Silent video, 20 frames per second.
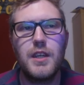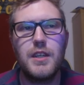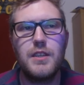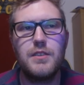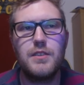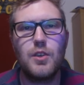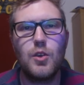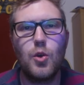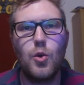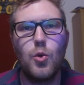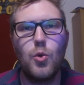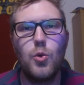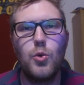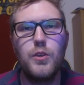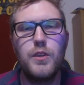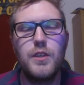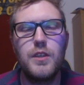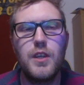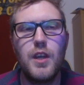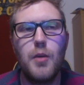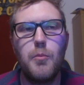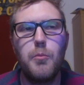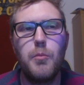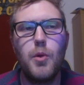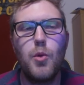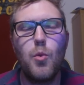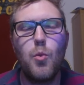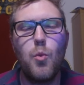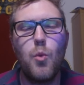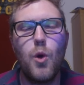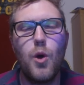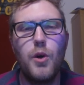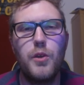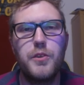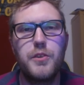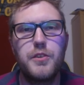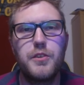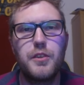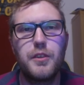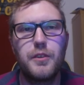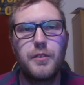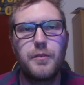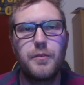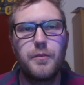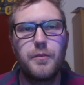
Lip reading: is order number what?